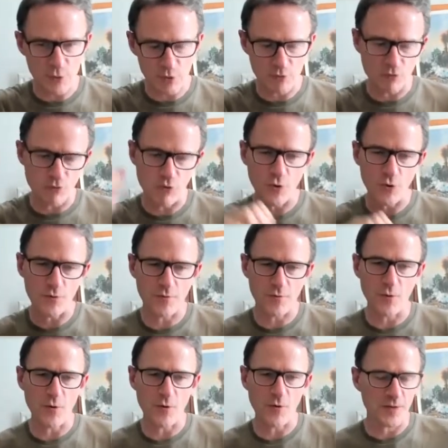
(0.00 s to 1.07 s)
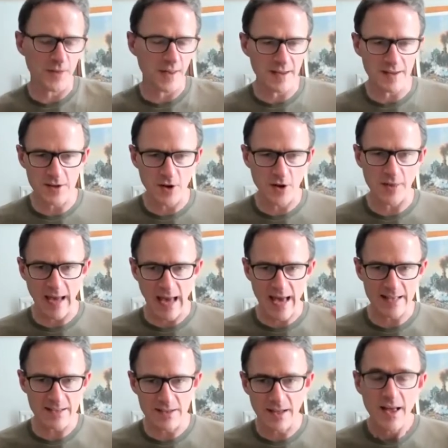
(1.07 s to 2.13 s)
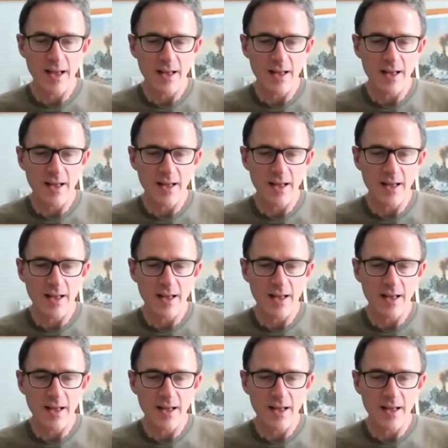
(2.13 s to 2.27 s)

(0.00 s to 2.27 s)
would roar for, and they, you know, they had